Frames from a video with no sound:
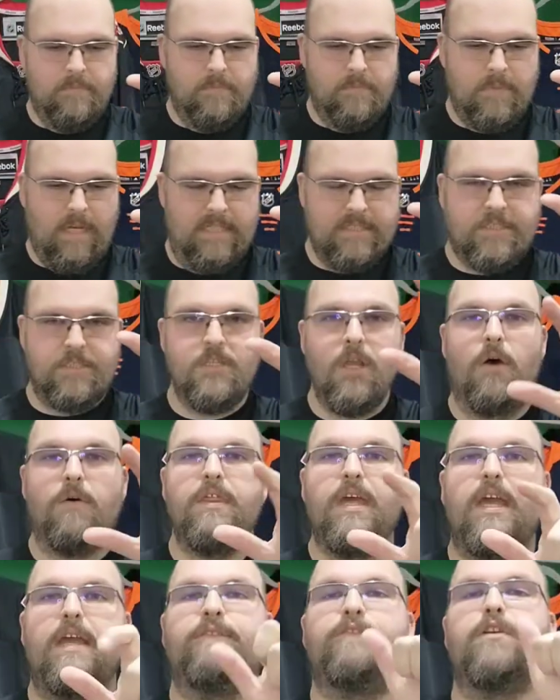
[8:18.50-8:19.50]
I know
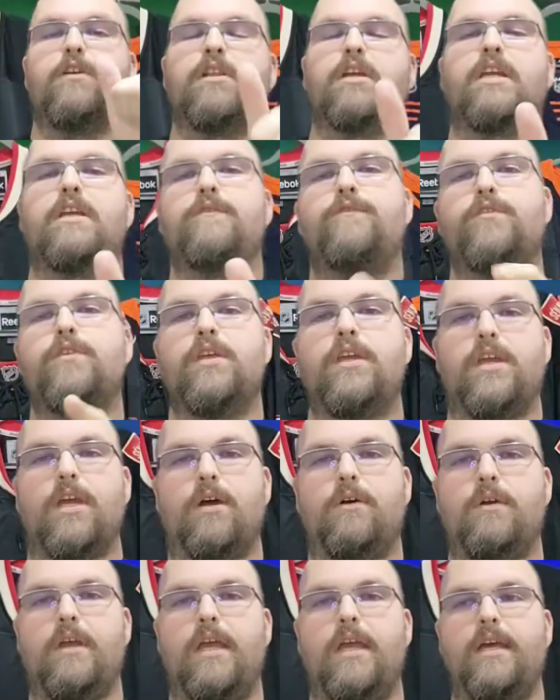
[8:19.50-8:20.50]
that if you're looking for the
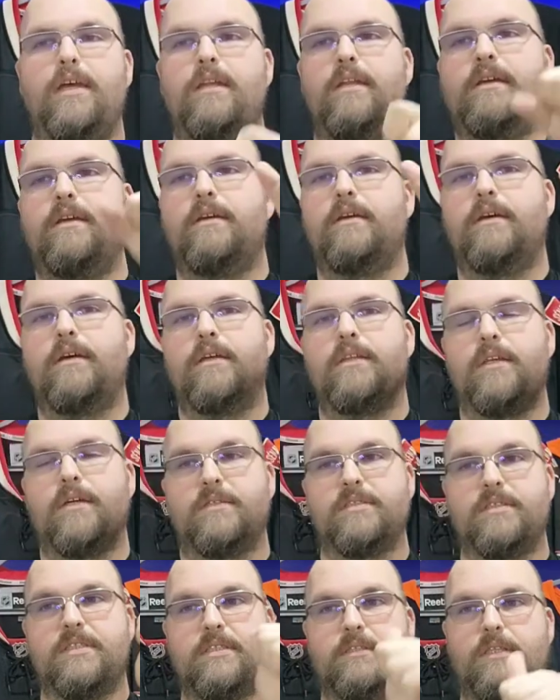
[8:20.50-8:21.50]
goat head, the,
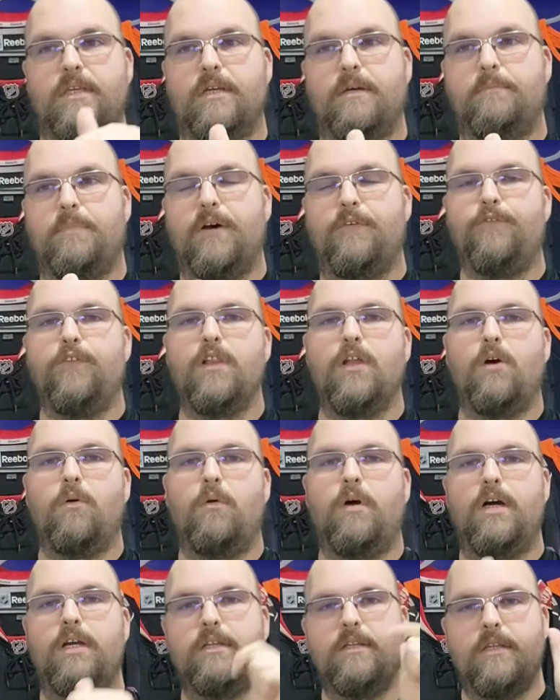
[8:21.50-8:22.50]
the buffalo
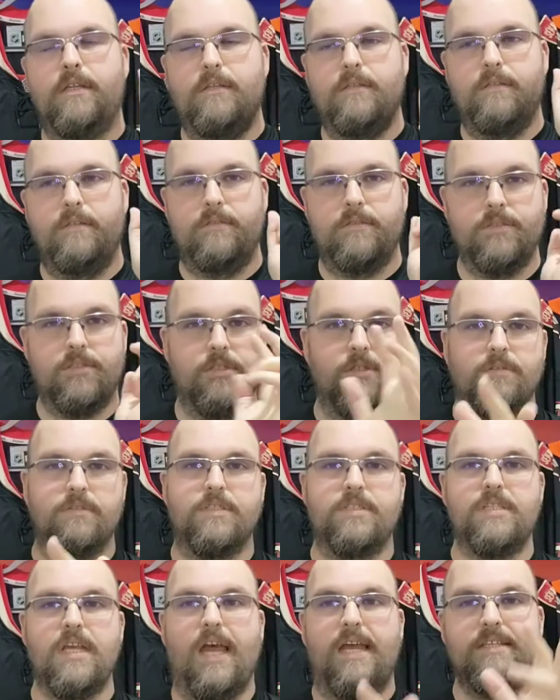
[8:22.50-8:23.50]
one, certain
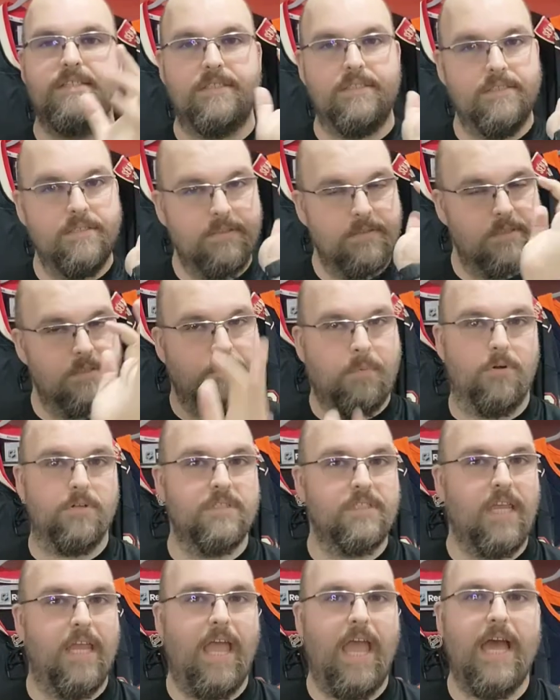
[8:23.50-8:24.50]
sizes, Sports
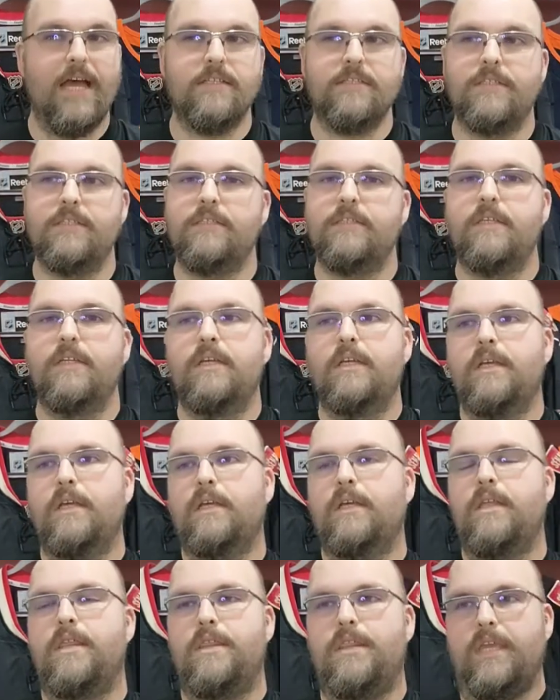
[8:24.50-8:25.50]
K has it.
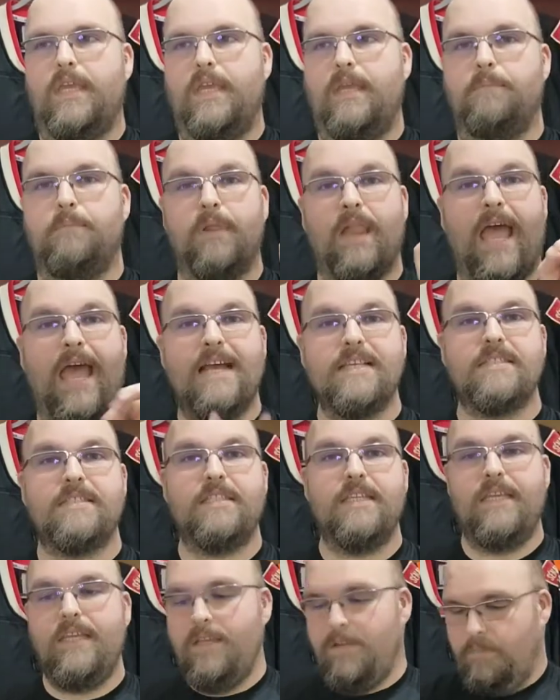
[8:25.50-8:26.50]
The
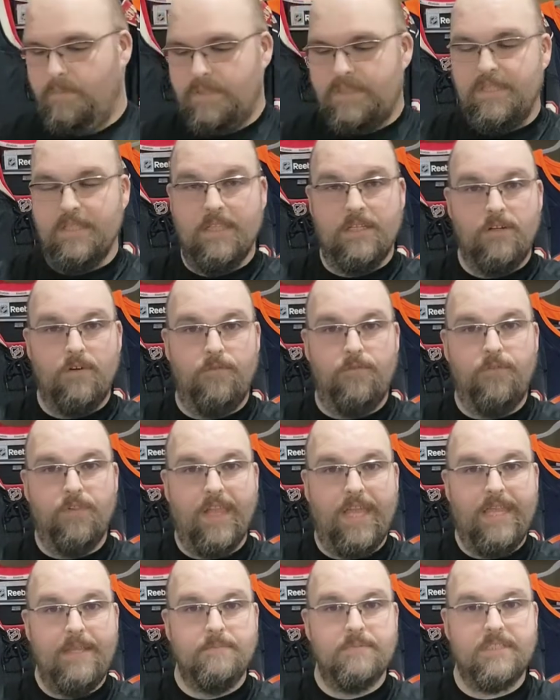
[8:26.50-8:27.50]
Blasty with the little
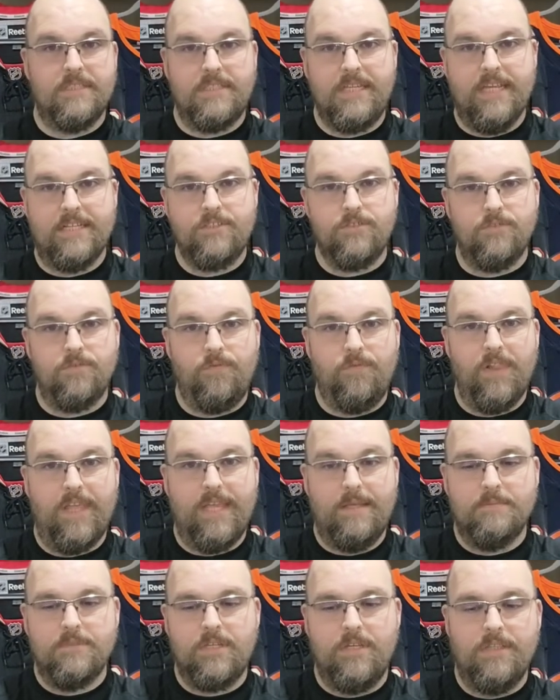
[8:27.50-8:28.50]
flames, the textured
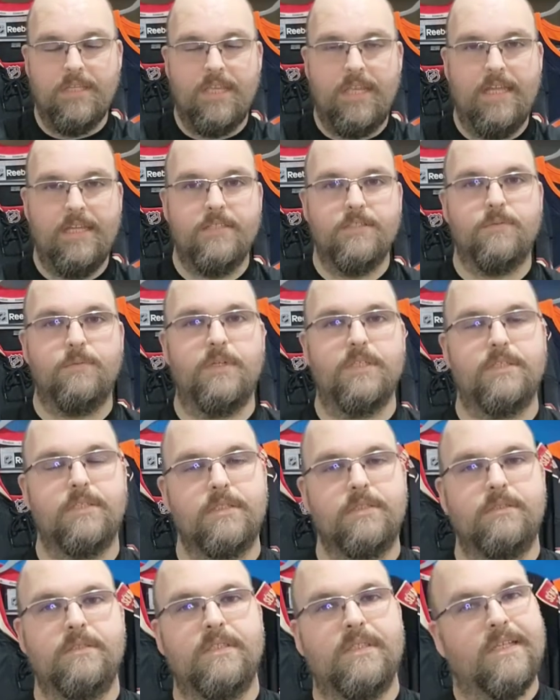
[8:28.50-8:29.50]
flames on the ends,
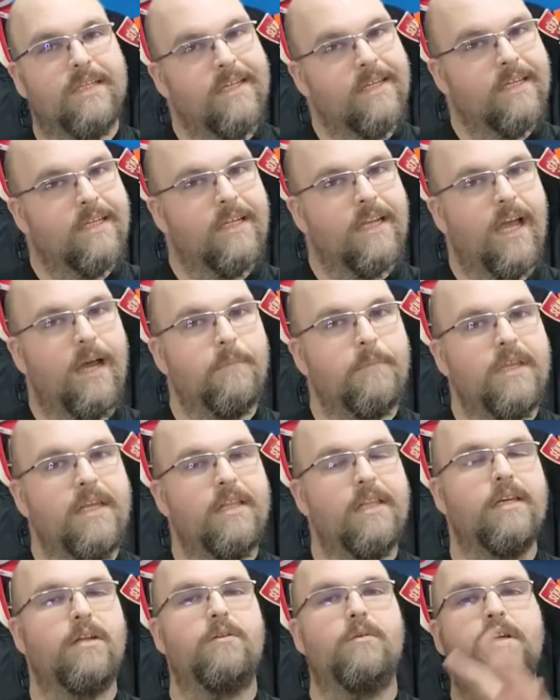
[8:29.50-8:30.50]
which got me a
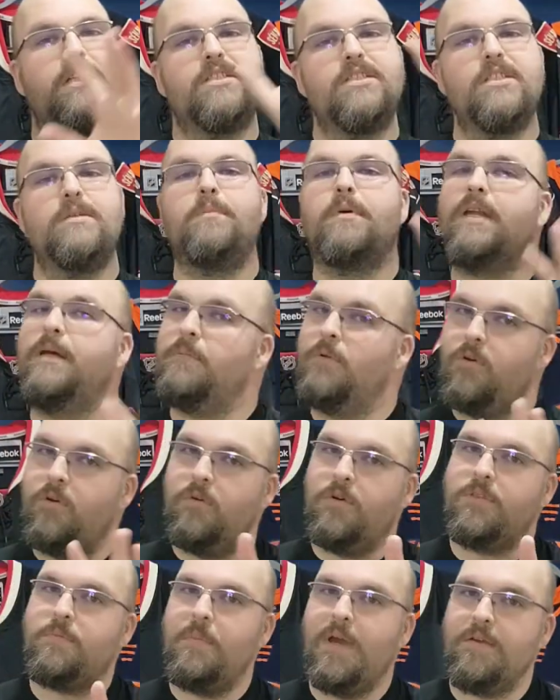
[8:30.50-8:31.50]
little itchy, but I'm cool
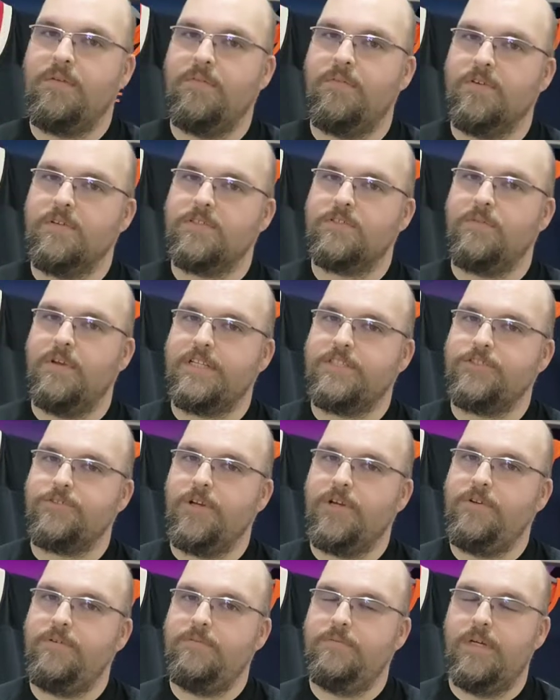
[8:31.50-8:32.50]
with my reverse
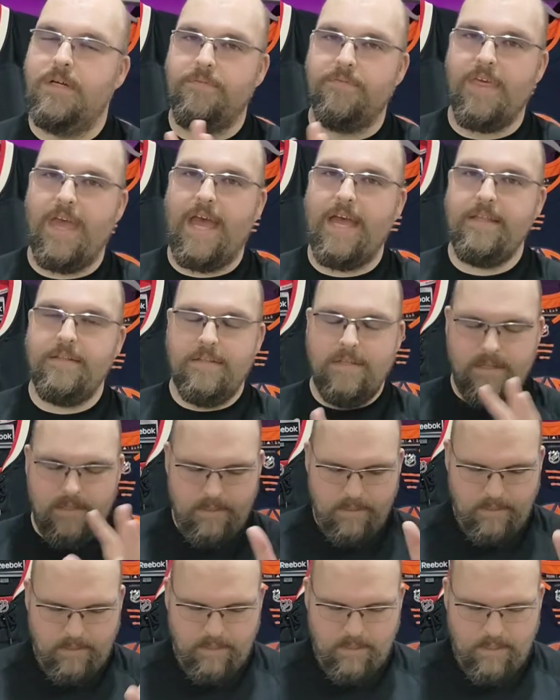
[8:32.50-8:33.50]
retro of that.
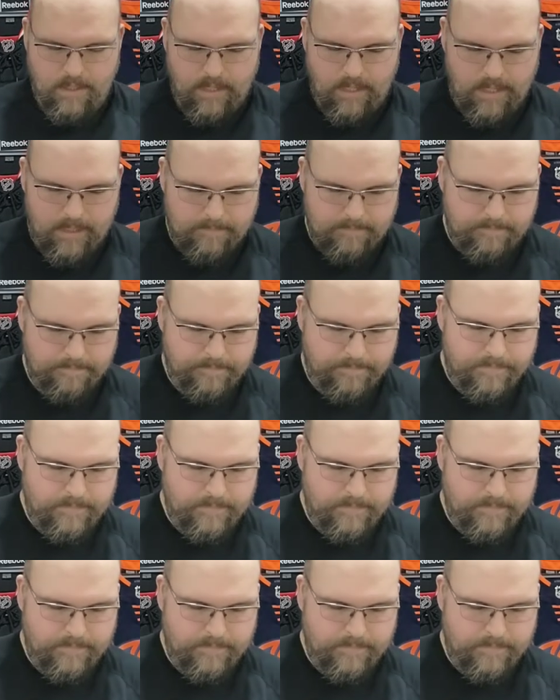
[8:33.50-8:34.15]
Um,